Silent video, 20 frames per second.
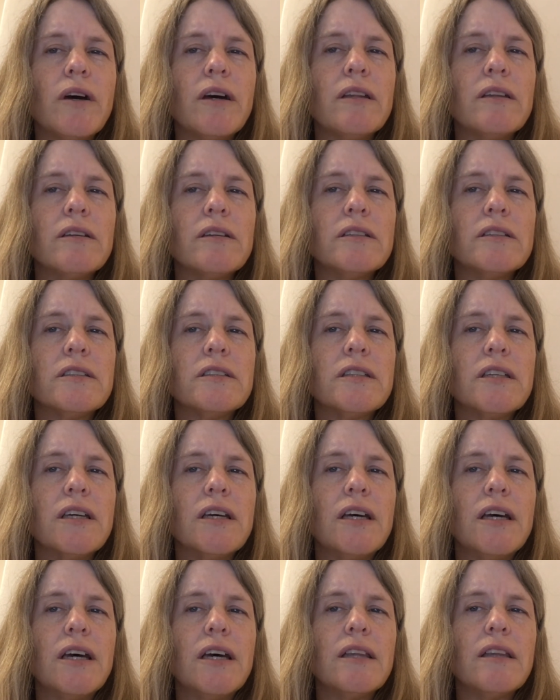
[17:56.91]
others,
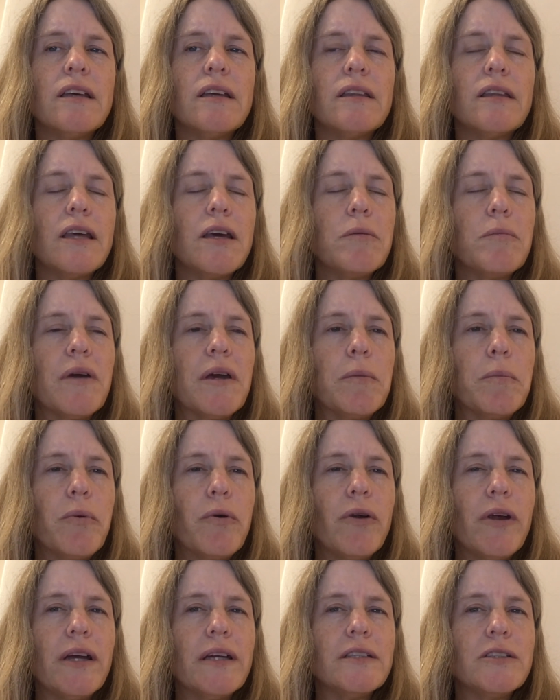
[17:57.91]
that they may
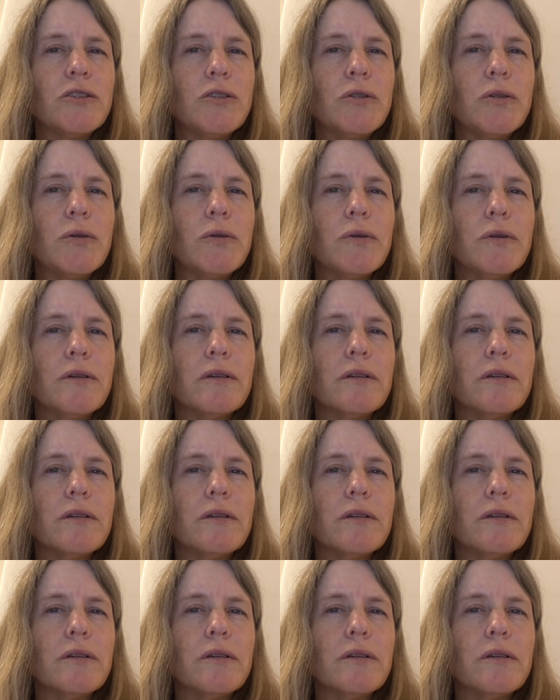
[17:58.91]
praise you.